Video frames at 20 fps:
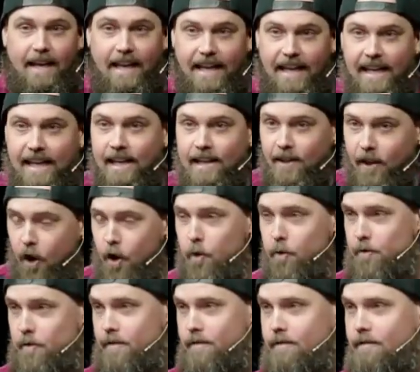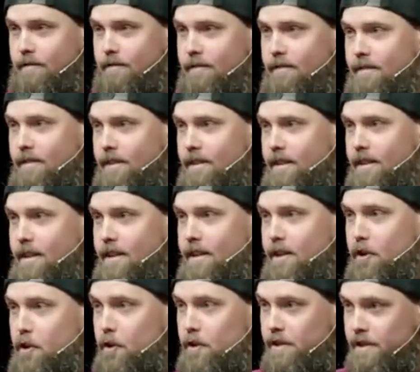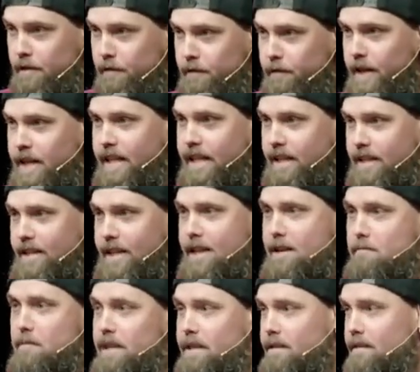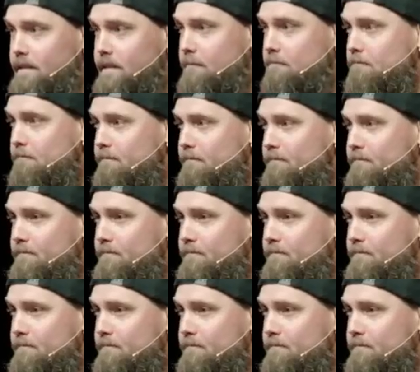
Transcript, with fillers: and he alone, could defeat his enemies.